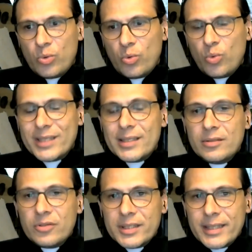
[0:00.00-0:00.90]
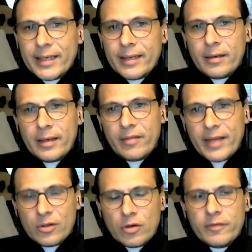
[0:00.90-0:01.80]
What's interesting in
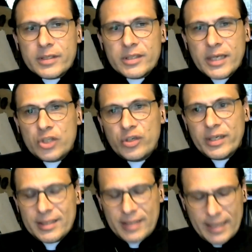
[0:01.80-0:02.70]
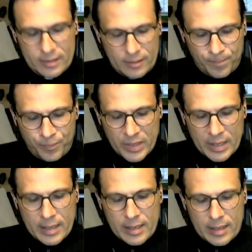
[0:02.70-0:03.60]
that conversation is that
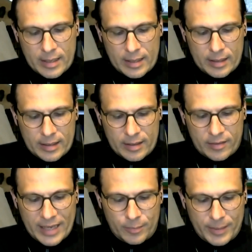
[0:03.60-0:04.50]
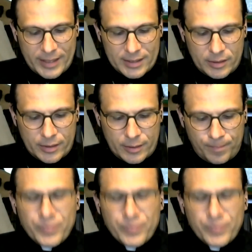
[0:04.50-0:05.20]
that pastor